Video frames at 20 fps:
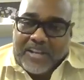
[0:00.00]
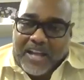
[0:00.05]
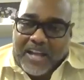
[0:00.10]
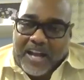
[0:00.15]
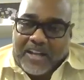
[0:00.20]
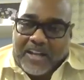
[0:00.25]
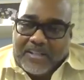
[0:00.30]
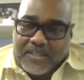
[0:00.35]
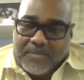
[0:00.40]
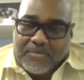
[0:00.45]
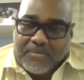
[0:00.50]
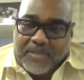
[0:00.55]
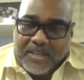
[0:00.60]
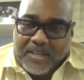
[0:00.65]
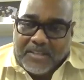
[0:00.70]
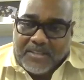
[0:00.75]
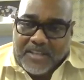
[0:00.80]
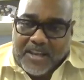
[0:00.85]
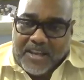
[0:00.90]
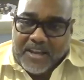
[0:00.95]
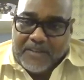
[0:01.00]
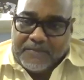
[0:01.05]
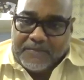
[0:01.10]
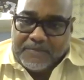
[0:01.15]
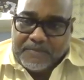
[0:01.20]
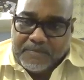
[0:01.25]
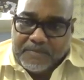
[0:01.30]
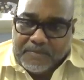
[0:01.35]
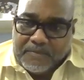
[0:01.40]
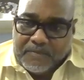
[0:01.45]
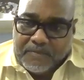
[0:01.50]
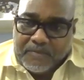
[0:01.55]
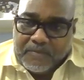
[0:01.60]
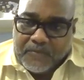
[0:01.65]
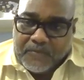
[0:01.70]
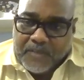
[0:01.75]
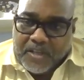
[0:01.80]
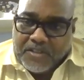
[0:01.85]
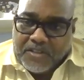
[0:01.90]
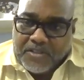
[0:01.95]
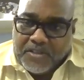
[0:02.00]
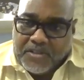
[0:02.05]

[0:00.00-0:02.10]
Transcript: locking some things down because mm.